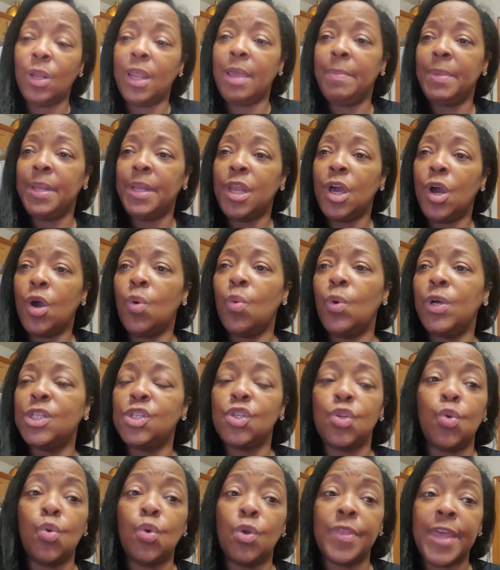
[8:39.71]
Let me know what
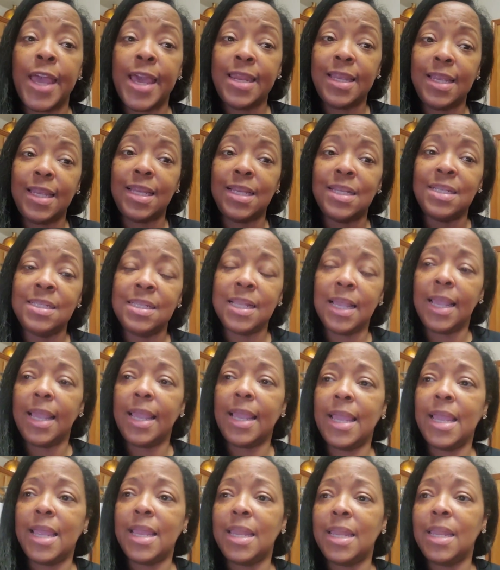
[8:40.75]
store that is
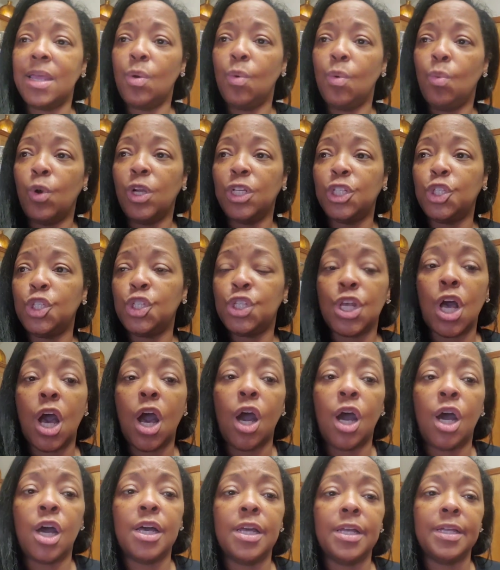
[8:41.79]
and what you
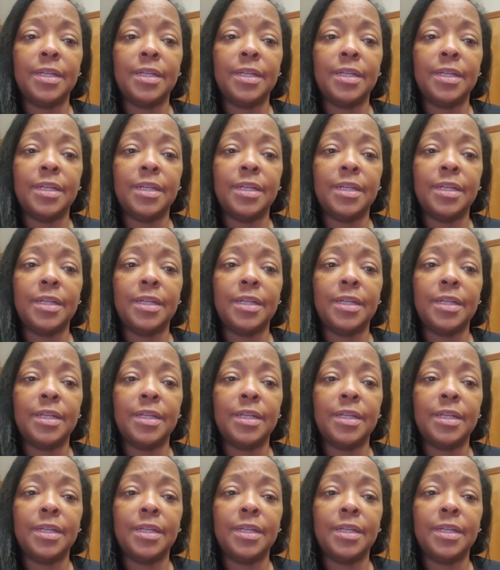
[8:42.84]
saw.